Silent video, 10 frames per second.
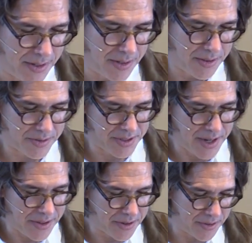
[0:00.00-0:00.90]
There's
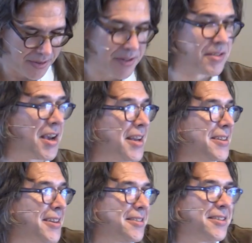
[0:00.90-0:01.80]
another
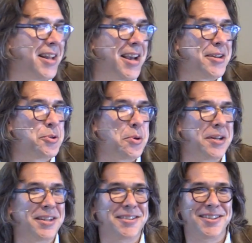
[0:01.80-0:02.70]
scientist that I
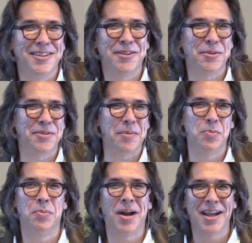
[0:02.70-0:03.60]
enjoy listening to. His
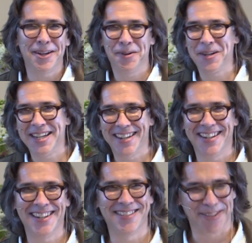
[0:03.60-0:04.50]
name's Brian Greene,
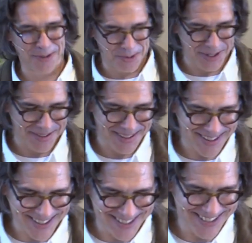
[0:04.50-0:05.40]
and he's a string
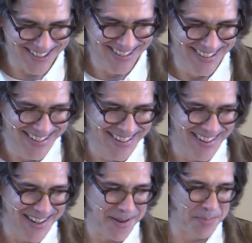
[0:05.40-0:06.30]
theorist.
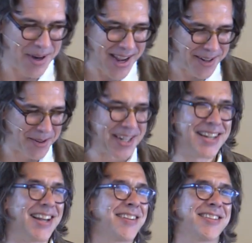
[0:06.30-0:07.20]
And Brian
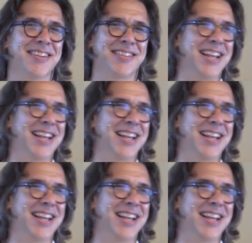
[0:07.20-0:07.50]
Greene does this.